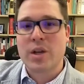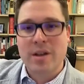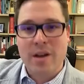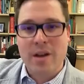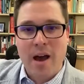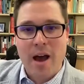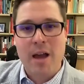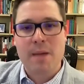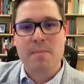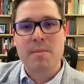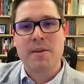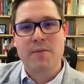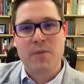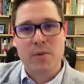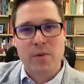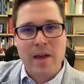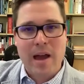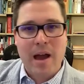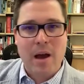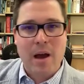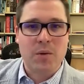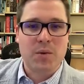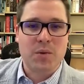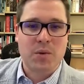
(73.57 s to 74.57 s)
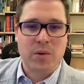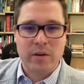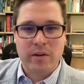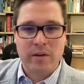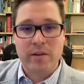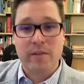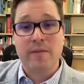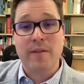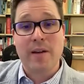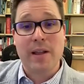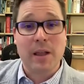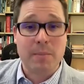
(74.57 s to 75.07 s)
time before the House sort of
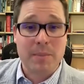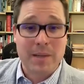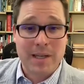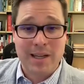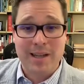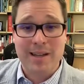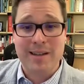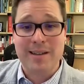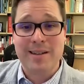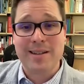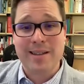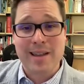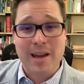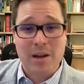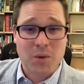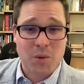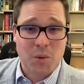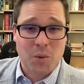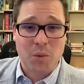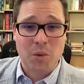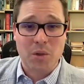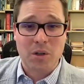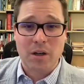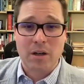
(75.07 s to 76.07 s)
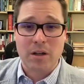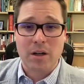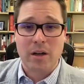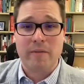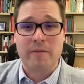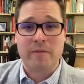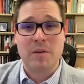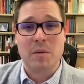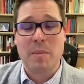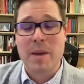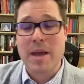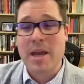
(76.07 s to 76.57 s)
developed it into that tool to cut
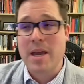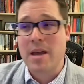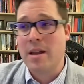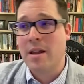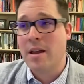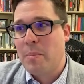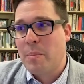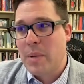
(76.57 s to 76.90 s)
off debate.